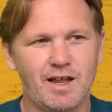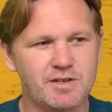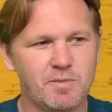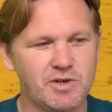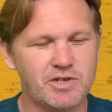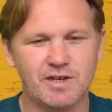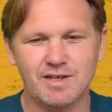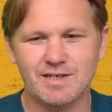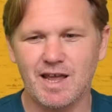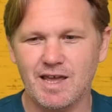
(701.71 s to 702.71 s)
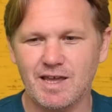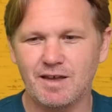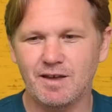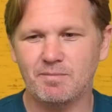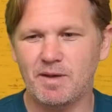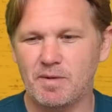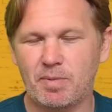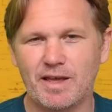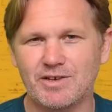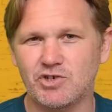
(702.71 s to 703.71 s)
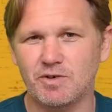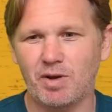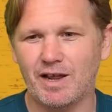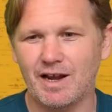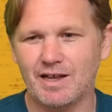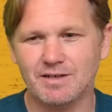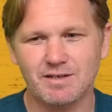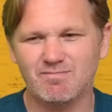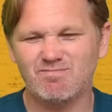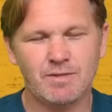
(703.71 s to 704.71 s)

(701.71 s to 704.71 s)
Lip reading: as much as I say maybe players should play less,